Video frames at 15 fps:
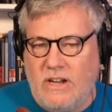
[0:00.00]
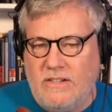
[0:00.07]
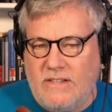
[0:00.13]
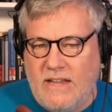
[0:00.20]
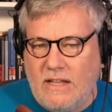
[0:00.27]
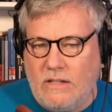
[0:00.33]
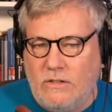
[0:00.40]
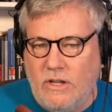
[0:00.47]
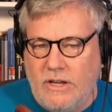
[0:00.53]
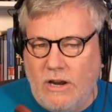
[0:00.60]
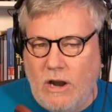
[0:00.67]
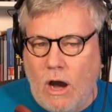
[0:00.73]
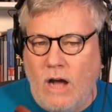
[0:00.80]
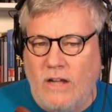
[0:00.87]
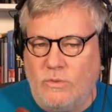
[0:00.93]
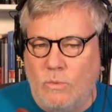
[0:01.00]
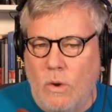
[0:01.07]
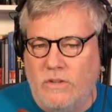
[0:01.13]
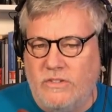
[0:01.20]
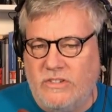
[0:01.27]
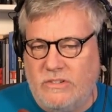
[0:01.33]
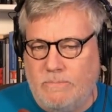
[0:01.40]
I take a look at
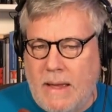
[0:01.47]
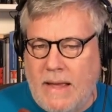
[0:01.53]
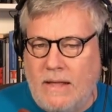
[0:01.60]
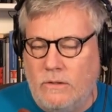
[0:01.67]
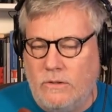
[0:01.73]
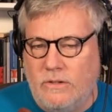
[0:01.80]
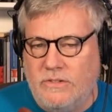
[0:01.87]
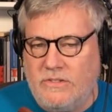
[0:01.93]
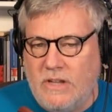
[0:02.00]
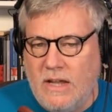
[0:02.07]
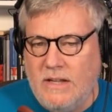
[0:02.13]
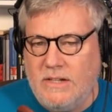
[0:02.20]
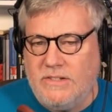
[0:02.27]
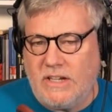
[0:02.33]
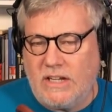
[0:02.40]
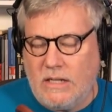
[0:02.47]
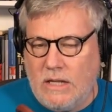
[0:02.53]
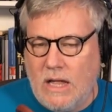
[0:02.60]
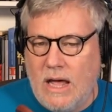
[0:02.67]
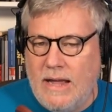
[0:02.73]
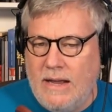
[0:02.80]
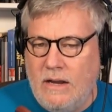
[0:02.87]
Oswald Spengler's
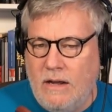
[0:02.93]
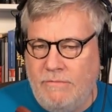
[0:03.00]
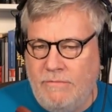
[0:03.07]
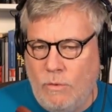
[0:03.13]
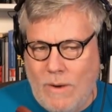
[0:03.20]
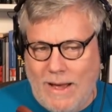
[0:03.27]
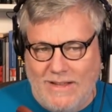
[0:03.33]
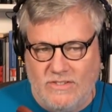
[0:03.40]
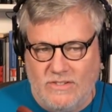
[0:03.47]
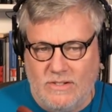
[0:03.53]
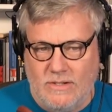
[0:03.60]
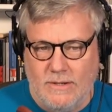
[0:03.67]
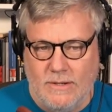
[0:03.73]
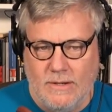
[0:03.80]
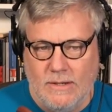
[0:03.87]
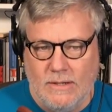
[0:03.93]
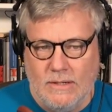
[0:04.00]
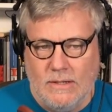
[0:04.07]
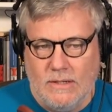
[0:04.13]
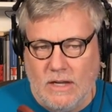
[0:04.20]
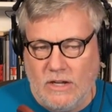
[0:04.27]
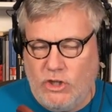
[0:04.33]
Decline of the West.
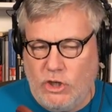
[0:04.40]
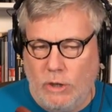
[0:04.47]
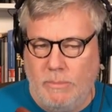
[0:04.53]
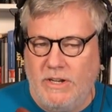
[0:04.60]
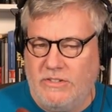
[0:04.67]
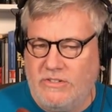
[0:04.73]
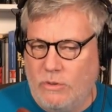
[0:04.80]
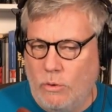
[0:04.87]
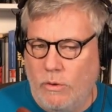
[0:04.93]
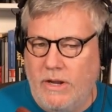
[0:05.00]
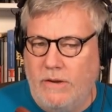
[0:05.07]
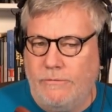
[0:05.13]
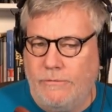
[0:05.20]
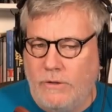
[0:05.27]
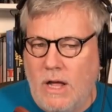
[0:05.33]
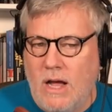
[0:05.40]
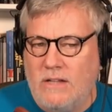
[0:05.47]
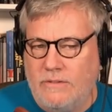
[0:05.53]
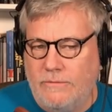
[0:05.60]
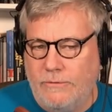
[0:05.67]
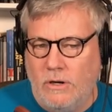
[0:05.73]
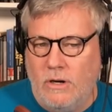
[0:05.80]
A German historian
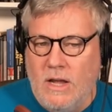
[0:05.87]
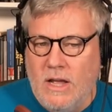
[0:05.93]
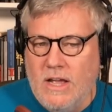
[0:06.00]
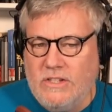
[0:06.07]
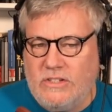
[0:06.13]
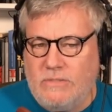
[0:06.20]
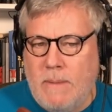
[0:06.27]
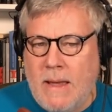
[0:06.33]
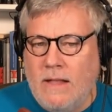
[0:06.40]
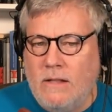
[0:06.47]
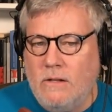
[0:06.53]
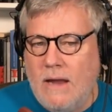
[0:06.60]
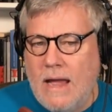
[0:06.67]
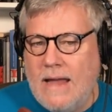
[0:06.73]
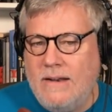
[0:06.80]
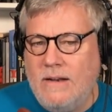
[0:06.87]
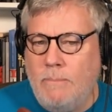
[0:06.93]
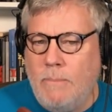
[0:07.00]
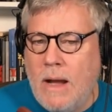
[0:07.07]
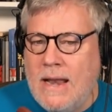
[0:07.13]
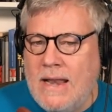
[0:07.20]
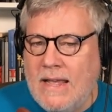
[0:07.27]
philosopher, Spengler had an
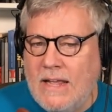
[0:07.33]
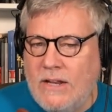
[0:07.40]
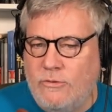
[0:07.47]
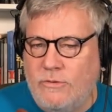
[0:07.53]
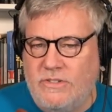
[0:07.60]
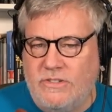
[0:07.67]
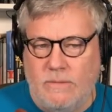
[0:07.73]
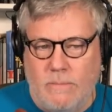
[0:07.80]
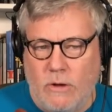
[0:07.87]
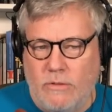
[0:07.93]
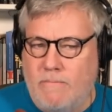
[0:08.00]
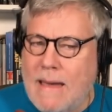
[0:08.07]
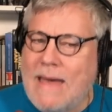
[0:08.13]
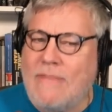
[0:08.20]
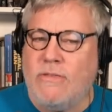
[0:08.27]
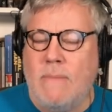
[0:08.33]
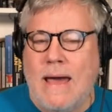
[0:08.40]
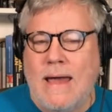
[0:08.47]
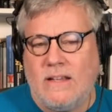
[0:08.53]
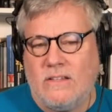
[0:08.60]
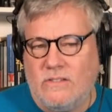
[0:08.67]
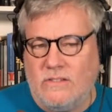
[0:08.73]
abiding interest in both
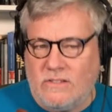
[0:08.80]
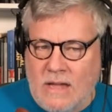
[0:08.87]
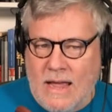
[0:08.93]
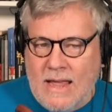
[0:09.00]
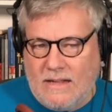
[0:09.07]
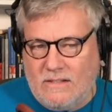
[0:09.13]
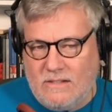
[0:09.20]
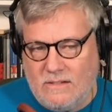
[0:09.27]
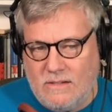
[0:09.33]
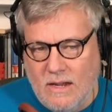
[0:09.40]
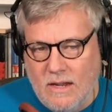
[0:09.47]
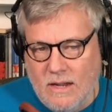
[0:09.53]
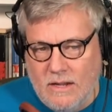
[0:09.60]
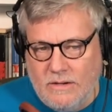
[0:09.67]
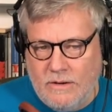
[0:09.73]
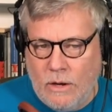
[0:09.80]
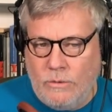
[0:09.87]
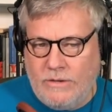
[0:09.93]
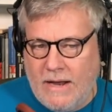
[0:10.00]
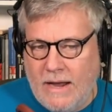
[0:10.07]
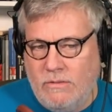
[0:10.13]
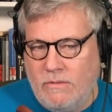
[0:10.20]
mathematics and science, no
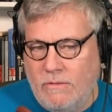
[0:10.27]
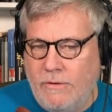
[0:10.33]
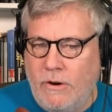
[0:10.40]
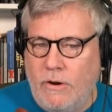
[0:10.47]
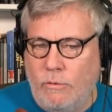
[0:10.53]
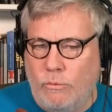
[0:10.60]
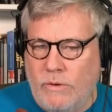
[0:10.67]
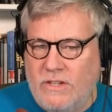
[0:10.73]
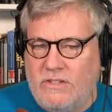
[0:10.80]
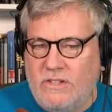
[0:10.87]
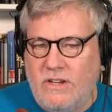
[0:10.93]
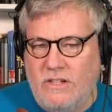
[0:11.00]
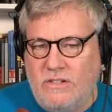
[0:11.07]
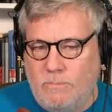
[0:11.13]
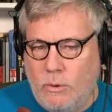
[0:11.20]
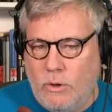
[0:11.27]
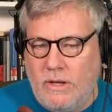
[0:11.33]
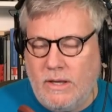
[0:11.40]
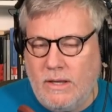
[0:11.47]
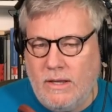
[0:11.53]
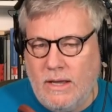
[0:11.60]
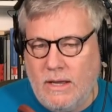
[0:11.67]
doubt the very reason his
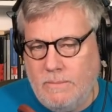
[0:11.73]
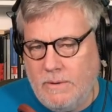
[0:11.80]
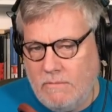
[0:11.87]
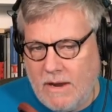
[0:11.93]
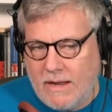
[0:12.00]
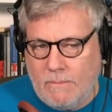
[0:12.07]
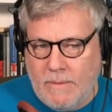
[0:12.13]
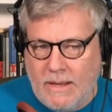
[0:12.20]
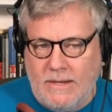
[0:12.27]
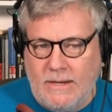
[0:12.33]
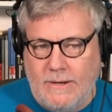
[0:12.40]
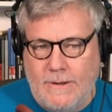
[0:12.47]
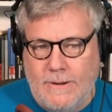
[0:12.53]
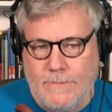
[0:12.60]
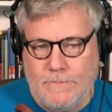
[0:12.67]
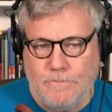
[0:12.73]
book had been recommended.